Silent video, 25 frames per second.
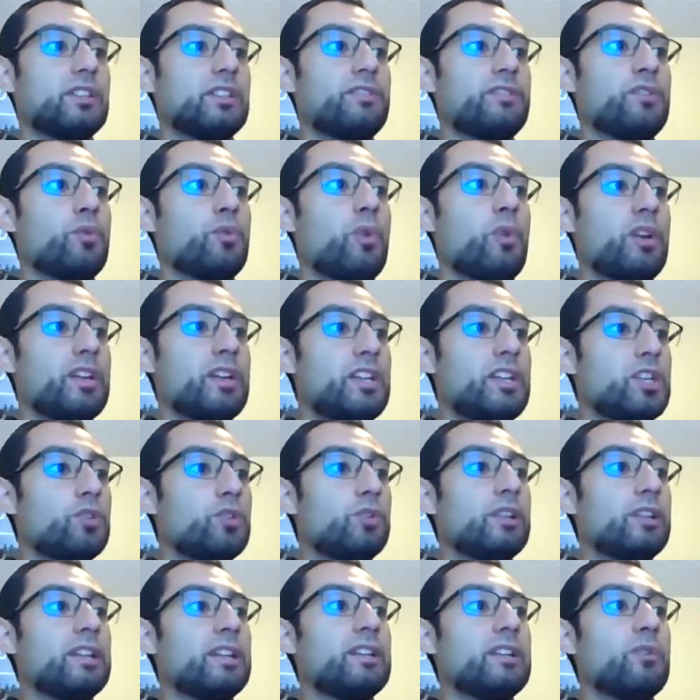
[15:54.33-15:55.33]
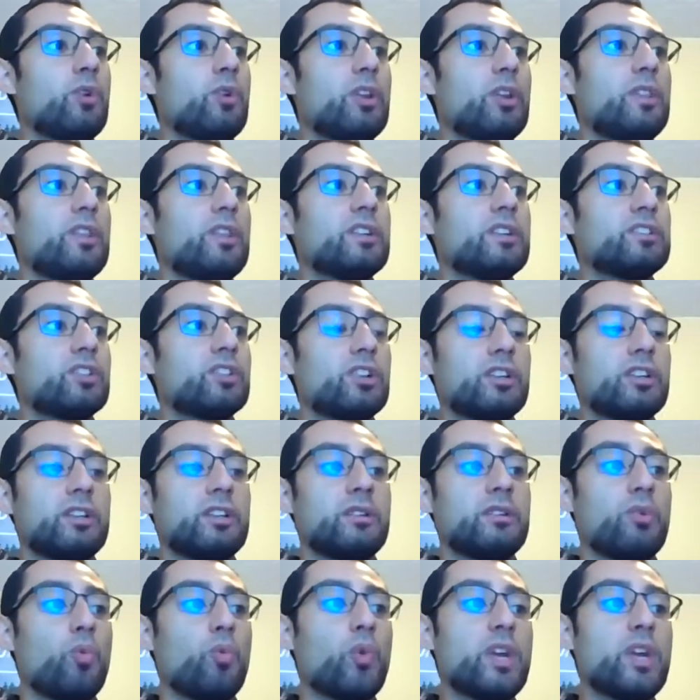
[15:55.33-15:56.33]
if you want to heal in
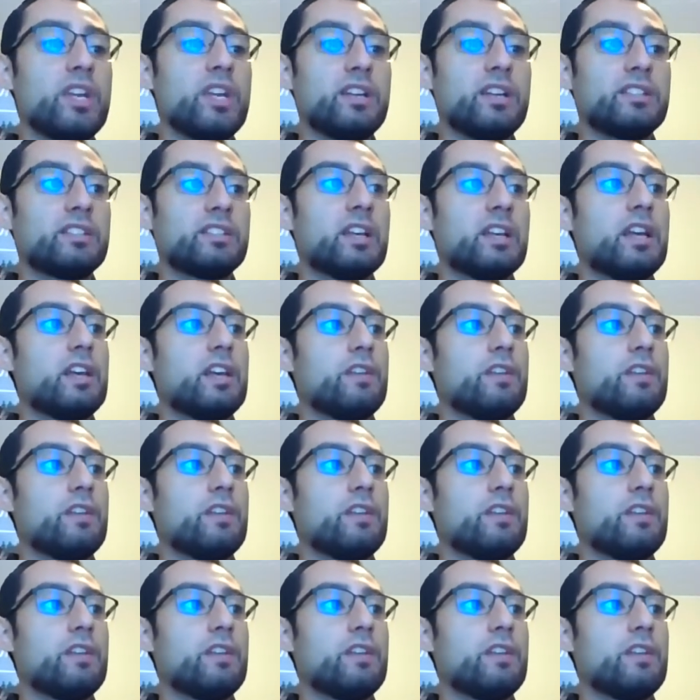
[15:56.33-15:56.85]
certain weeks,